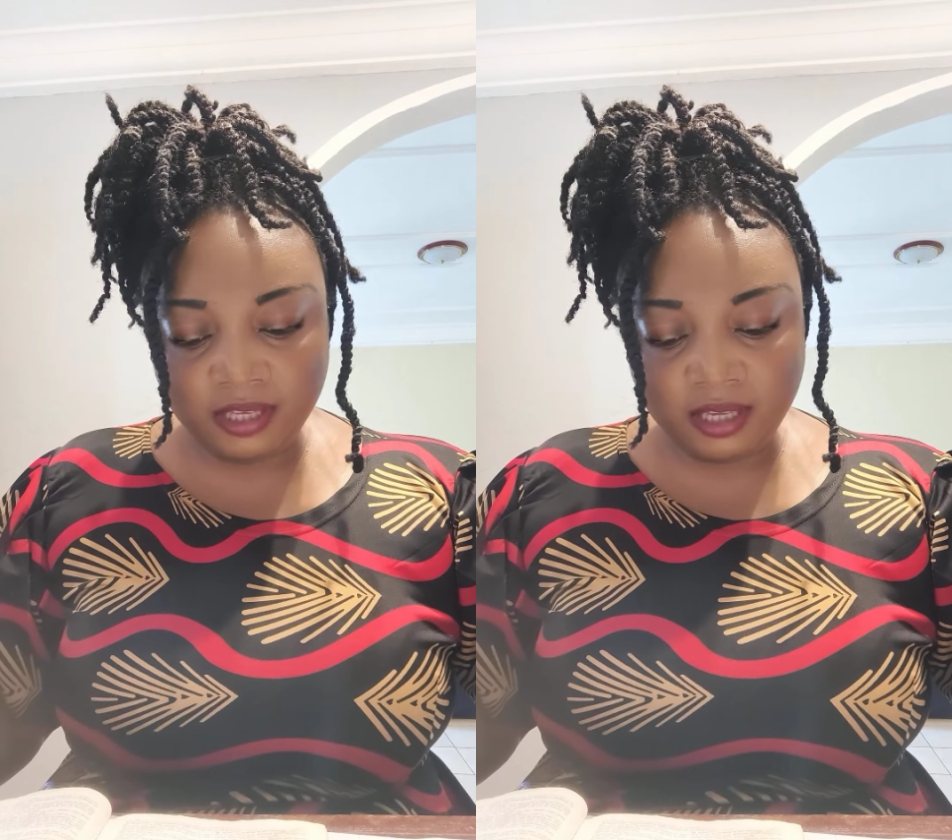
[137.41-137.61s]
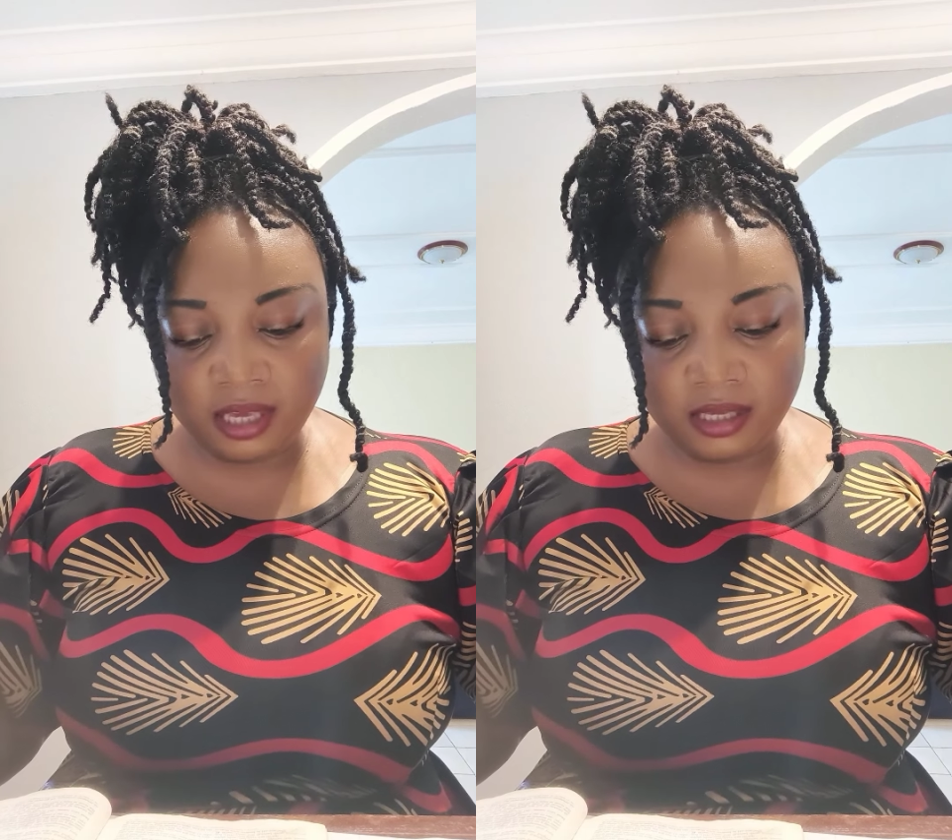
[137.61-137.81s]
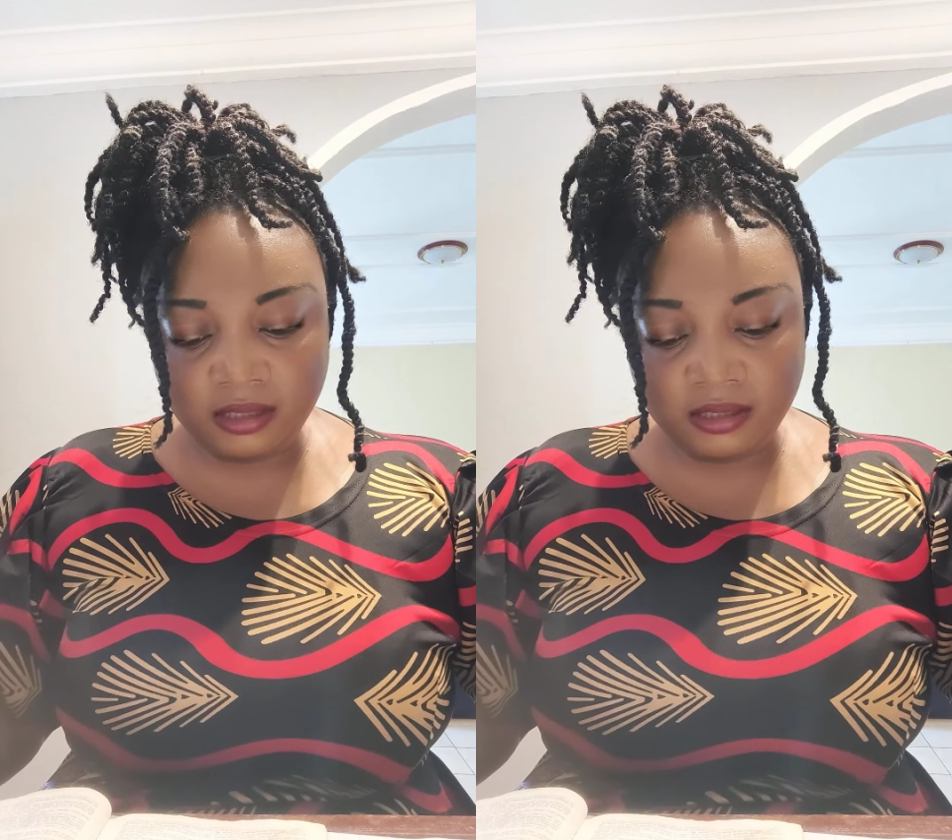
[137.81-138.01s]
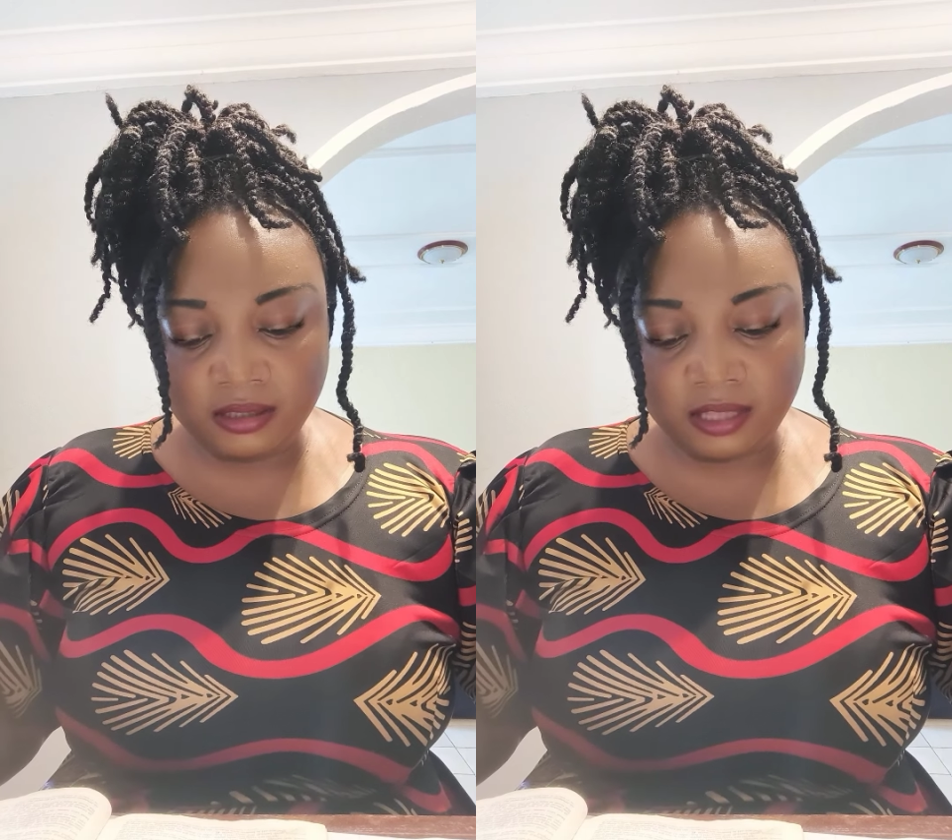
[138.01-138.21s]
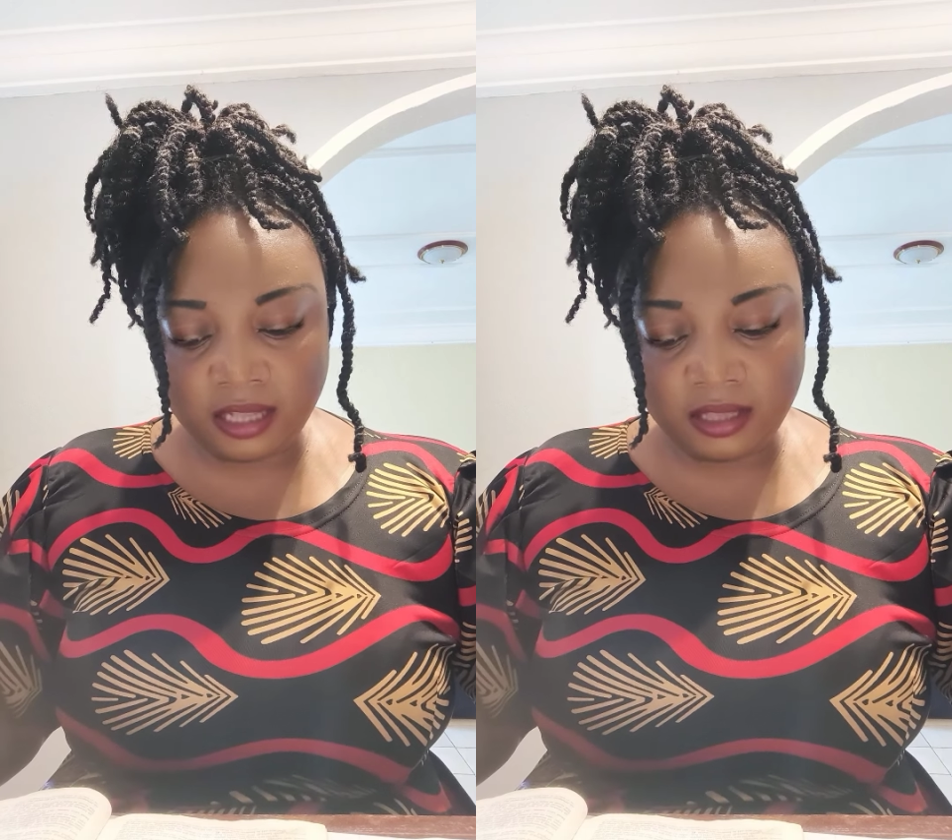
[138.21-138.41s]

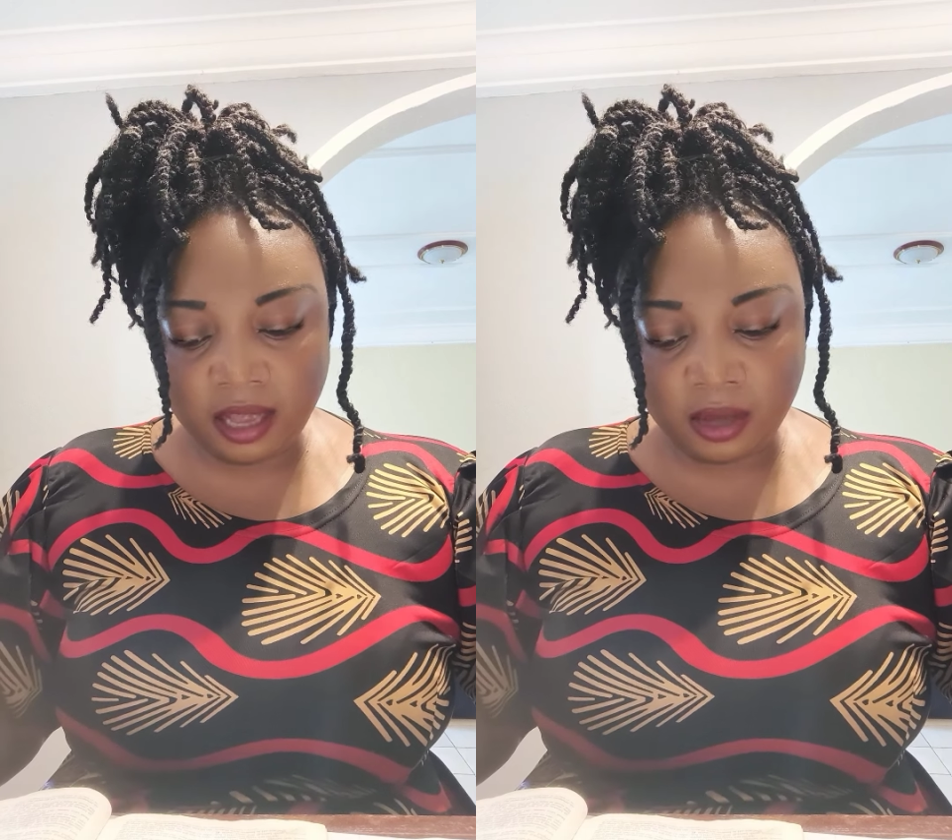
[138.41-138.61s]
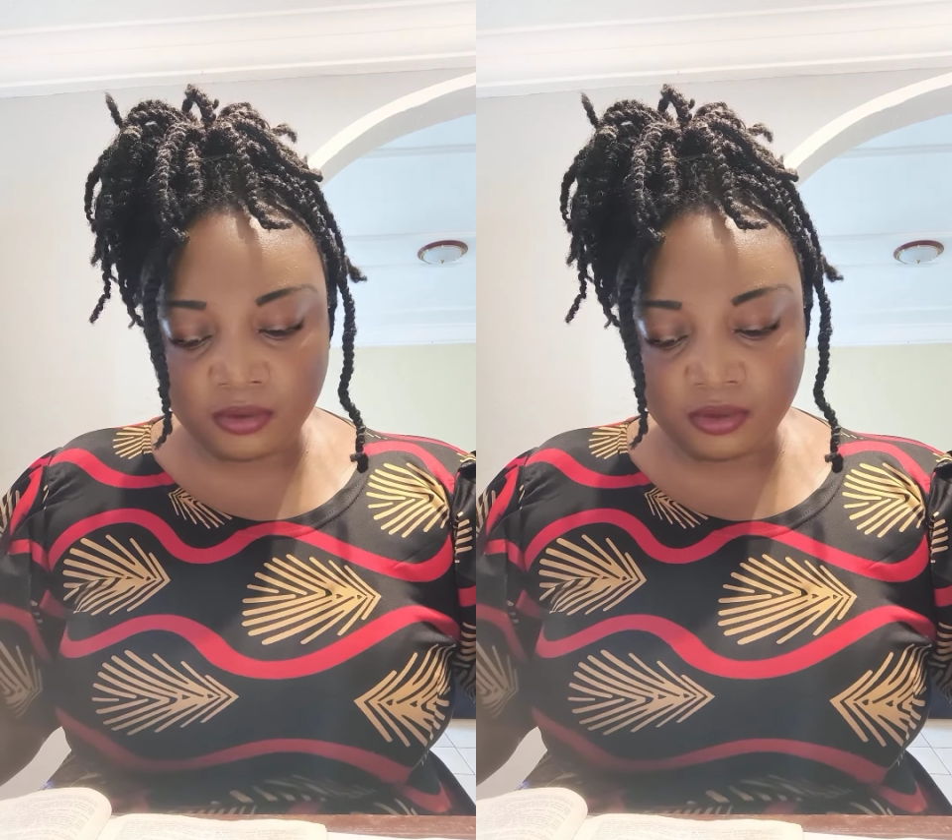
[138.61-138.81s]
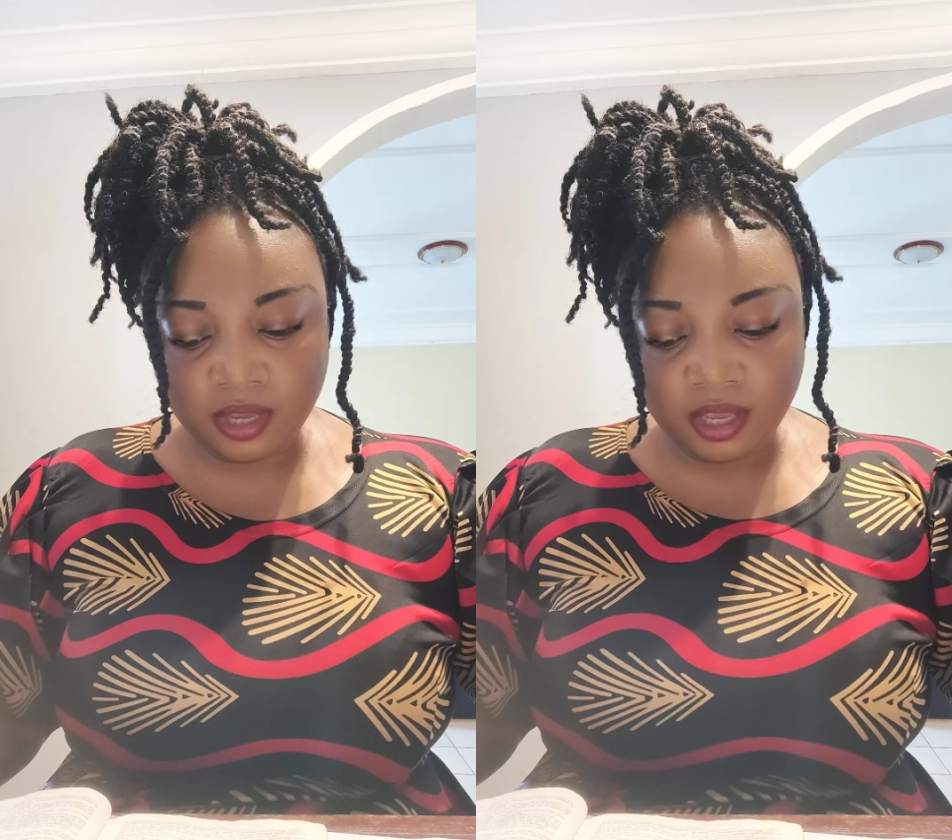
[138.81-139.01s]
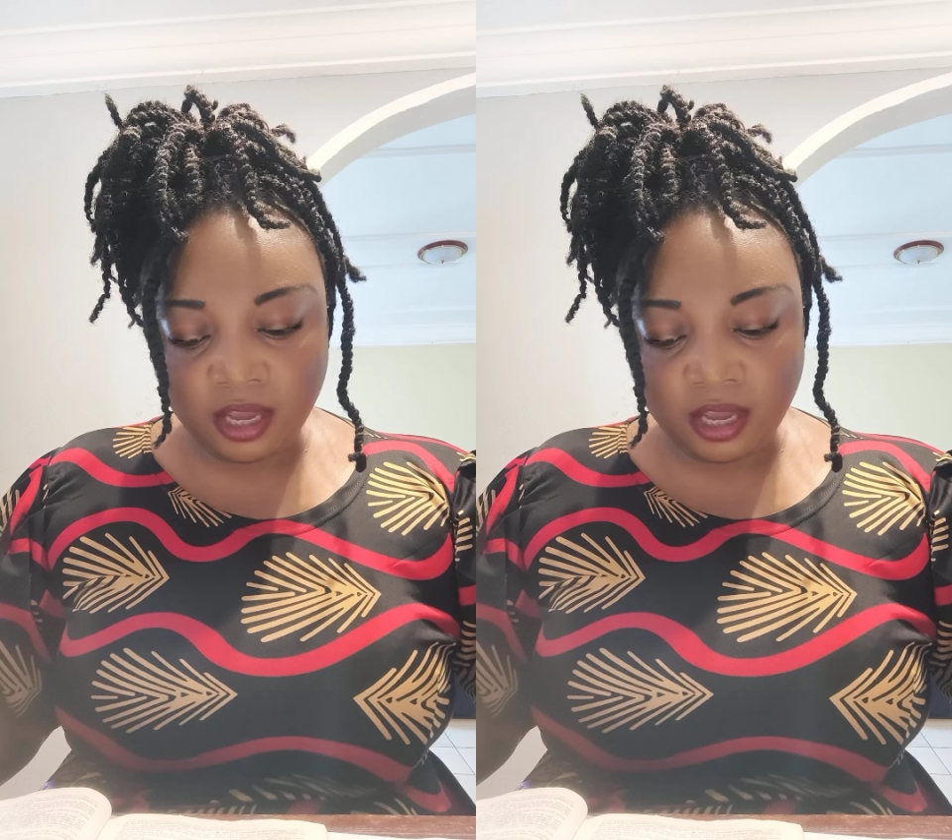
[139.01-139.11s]
against that house,